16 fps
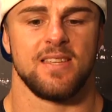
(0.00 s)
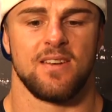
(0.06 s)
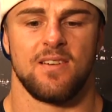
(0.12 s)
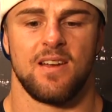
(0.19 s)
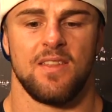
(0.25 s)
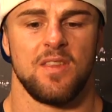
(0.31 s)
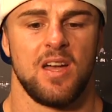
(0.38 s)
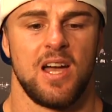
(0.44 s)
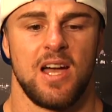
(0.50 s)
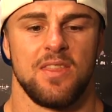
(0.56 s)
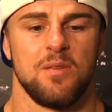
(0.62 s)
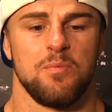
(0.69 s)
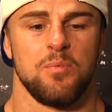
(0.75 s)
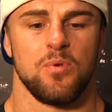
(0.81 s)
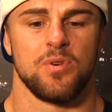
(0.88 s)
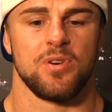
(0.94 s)
that are on
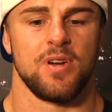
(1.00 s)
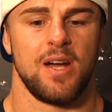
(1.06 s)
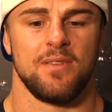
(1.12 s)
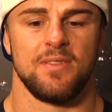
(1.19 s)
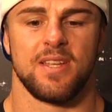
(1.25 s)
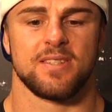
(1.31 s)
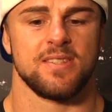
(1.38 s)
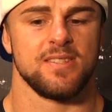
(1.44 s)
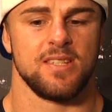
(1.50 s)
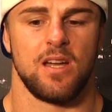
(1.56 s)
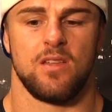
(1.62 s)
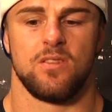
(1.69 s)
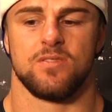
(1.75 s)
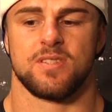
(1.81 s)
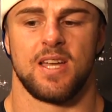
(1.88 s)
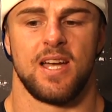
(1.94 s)
the border. I'd like to see
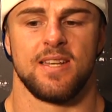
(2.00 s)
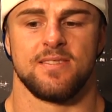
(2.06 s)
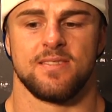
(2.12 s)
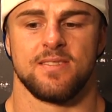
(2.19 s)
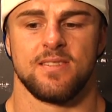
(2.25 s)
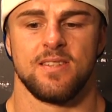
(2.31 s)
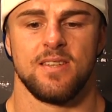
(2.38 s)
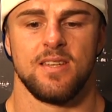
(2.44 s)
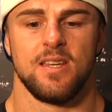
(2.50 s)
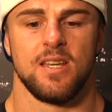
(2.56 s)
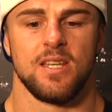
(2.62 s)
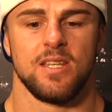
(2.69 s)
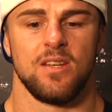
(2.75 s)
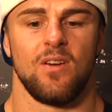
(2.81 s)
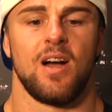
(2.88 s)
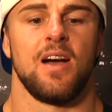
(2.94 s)
all those guys,
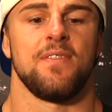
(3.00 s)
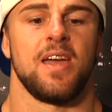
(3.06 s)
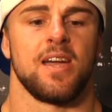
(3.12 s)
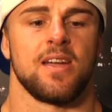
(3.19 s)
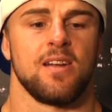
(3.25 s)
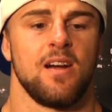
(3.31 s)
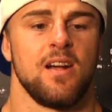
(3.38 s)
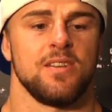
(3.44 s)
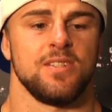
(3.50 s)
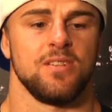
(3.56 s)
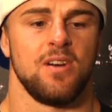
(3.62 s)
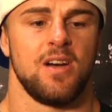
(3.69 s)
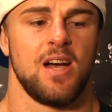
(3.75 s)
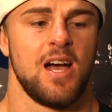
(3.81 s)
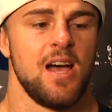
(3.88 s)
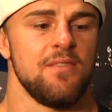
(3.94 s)
on that card.
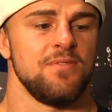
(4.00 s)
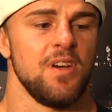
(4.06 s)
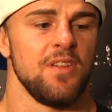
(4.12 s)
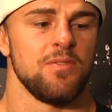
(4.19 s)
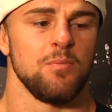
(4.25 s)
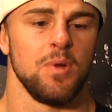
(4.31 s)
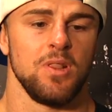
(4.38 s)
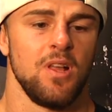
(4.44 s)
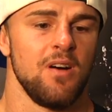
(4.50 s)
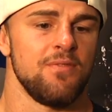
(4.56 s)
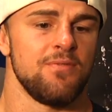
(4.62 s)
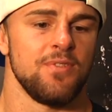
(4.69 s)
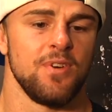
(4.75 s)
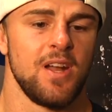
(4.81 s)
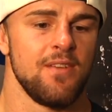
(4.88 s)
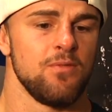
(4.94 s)
I have nothing but love
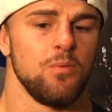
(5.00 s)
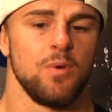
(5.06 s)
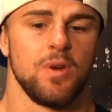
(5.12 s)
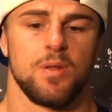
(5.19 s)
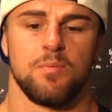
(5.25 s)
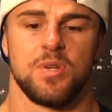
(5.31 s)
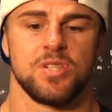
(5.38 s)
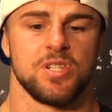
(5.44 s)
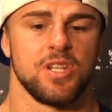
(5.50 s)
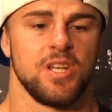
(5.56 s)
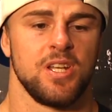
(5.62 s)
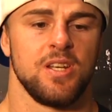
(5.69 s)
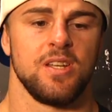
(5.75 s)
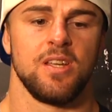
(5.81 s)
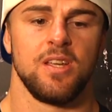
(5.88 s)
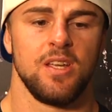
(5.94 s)
for everyone in
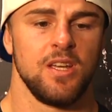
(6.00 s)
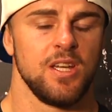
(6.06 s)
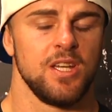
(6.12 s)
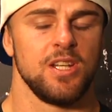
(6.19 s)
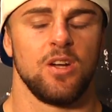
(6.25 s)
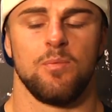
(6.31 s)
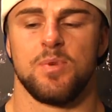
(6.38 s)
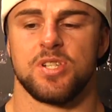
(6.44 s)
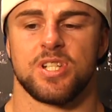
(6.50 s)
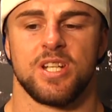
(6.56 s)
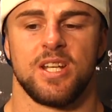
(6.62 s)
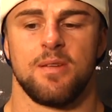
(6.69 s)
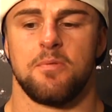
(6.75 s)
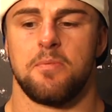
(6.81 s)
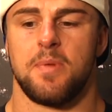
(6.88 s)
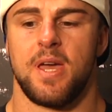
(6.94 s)
Michigan. Michigan
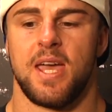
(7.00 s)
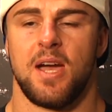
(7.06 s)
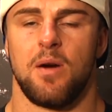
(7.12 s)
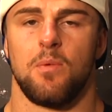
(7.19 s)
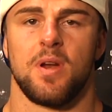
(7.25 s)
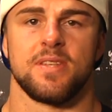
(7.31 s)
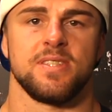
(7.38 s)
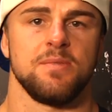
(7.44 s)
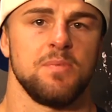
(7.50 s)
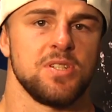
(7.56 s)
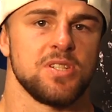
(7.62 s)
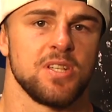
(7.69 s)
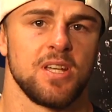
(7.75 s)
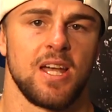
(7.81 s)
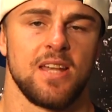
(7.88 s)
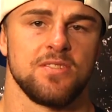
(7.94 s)
MMA, I want to see
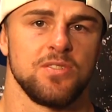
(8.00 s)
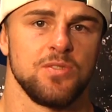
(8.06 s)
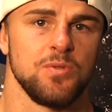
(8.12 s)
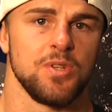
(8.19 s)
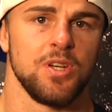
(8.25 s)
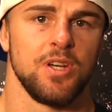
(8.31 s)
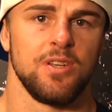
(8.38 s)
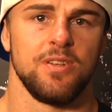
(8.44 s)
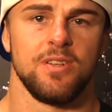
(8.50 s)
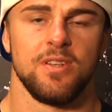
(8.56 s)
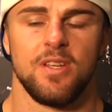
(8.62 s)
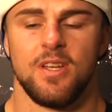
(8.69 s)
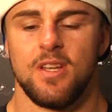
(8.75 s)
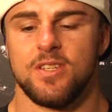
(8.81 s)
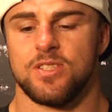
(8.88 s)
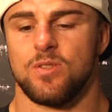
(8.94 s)
Michigan guys do good.
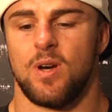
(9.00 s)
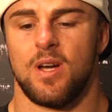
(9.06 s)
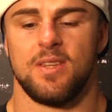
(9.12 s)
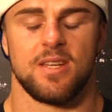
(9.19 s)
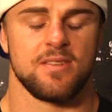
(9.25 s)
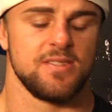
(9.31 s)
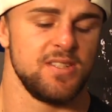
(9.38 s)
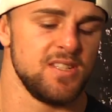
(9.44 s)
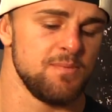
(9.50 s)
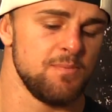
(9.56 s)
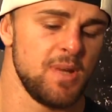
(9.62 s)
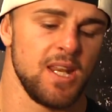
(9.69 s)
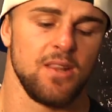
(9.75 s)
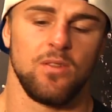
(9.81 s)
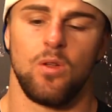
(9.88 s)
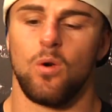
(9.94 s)
So I'd like to see as
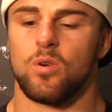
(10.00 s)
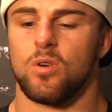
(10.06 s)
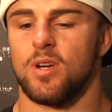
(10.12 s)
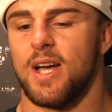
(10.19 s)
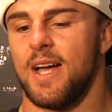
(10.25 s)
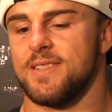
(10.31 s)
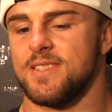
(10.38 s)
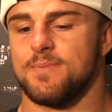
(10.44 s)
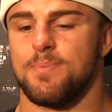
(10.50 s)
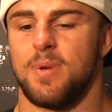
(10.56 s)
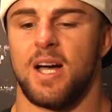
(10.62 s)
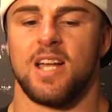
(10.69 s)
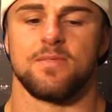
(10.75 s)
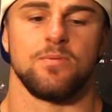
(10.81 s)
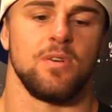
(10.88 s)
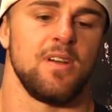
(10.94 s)
many local guys as
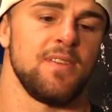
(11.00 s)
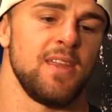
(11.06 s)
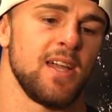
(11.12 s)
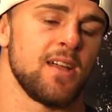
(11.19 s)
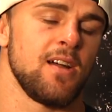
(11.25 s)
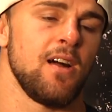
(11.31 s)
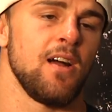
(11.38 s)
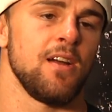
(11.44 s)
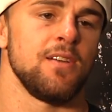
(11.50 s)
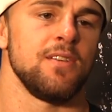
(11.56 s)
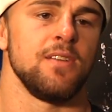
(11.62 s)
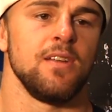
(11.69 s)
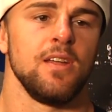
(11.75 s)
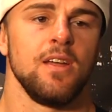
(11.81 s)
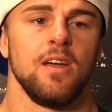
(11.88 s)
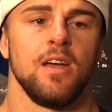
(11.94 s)
possible on that card.
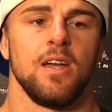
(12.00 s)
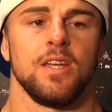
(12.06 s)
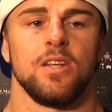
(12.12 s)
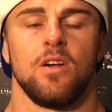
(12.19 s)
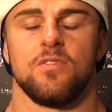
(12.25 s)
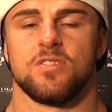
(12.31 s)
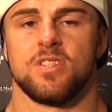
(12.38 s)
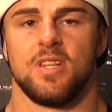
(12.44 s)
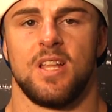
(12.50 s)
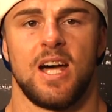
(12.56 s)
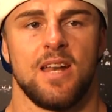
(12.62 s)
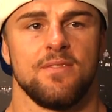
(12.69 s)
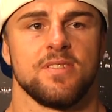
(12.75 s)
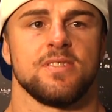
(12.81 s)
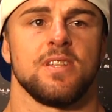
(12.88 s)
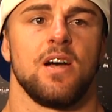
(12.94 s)
There's a lot
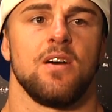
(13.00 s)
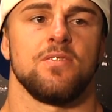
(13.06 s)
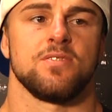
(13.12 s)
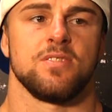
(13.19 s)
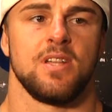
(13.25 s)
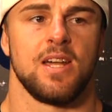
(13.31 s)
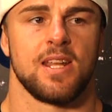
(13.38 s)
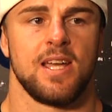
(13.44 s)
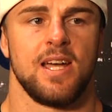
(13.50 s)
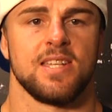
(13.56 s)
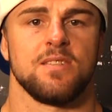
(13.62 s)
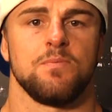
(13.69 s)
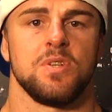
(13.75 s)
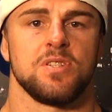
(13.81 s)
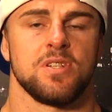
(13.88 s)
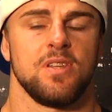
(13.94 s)
of us now. There's a lot of guys
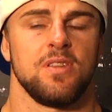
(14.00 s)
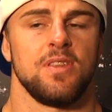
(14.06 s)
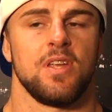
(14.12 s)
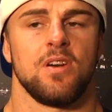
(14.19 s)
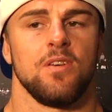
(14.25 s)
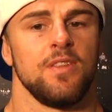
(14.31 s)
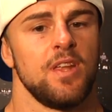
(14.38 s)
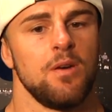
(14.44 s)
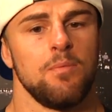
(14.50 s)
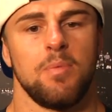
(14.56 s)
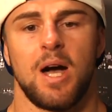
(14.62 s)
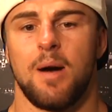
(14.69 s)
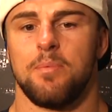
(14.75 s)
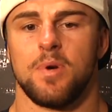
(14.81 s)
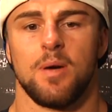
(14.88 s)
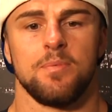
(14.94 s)
in Michigan that are
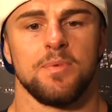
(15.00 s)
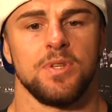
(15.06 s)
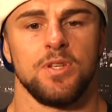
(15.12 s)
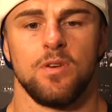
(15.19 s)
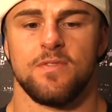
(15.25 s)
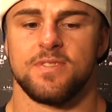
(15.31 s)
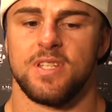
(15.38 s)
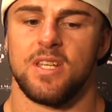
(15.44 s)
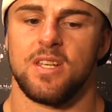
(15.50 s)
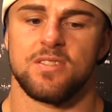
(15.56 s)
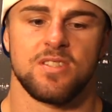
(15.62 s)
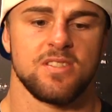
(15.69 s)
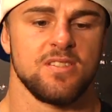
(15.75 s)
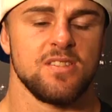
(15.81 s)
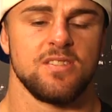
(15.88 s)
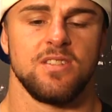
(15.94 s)
popping up in the UFC, and it's
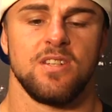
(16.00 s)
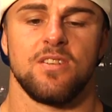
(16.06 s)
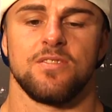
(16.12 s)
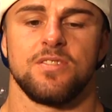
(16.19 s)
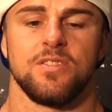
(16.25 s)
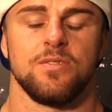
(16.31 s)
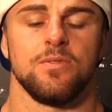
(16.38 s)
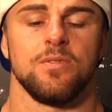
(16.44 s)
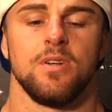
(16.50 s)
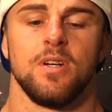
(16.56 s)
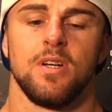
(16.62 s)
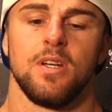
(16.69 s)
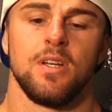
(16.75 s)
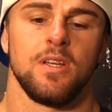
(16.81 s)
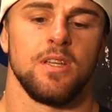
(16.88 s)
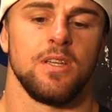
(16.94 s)
just this year too.
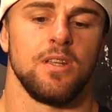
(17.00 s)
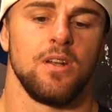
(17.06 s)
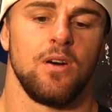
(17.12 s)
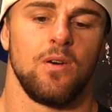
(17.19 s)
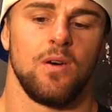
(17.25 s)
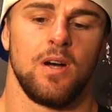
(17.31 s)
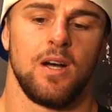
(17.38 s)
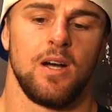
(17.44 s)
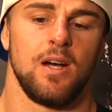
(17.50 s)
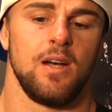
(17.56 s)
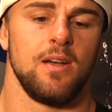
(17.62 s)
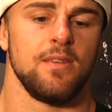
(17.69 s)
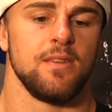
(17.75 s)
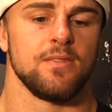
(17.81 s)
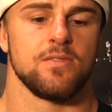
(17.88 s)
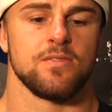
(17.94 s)

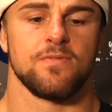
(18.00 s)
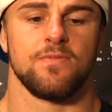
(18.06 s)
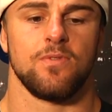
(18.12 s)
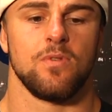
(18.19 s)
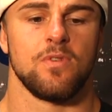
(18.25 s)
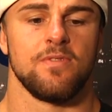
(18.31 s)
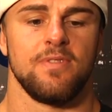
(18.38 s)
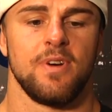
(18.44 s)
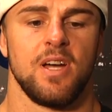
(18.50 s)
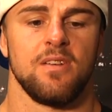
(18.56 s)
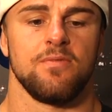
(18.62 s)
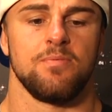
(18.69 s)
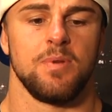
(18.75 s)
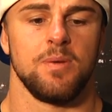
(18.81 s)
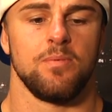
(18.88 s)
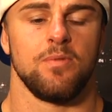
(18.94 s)
There's four or
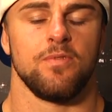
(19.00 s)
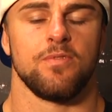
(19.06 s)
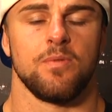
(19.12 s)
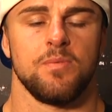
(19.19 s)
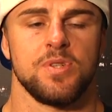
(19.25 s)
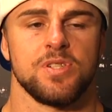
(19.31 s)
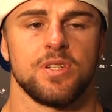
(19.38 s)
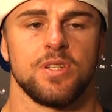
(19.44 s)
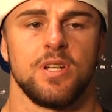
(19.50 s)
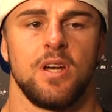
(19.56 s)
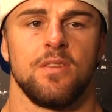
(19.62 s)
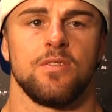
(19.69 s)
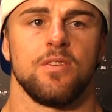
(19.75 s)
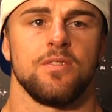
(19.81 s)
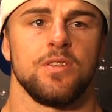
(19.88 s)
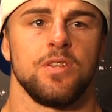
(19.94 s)
five people from Michigan now
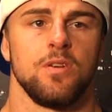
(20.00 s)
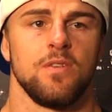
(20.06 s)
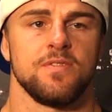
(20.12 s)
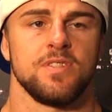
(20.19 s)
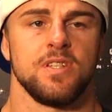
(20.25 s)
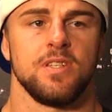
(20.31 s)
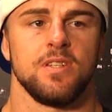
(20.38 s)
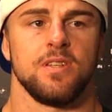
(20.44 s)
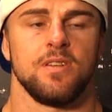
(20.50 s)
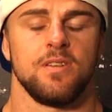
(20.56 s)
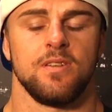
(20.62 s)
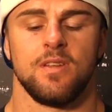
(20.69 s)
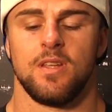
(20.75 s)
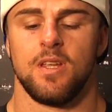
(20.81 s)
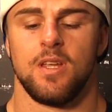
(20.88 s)
that are in the UFC, and